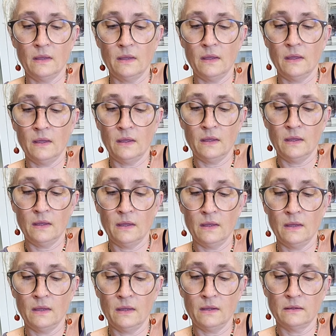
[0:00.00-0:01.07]

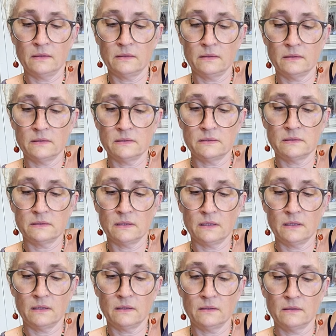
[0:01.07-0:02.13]
And let's see.
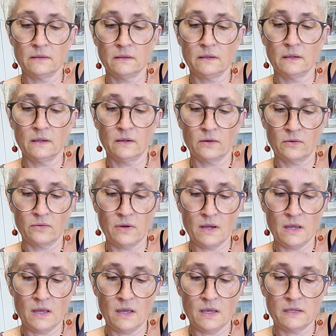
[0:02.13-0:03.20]

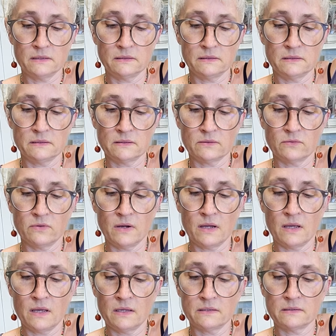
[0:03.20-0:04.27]
Grass,
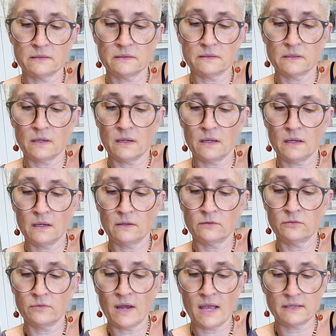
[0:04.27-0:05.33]
grass, and
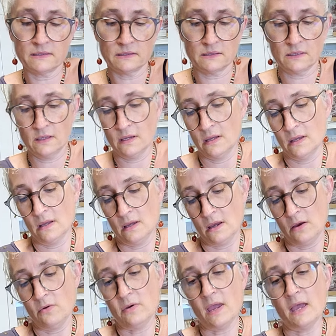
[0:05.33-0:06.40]
grass.
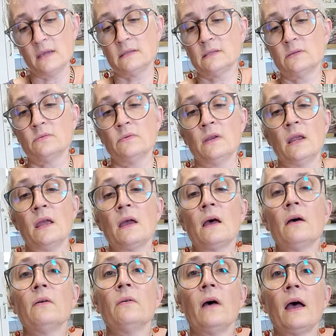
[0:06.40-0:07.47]
Okay, so
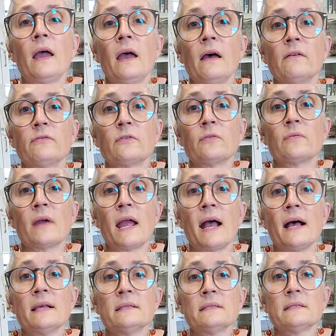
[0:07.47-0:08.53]
now I have
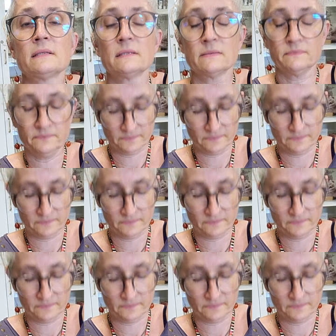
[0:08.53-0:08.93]
grass,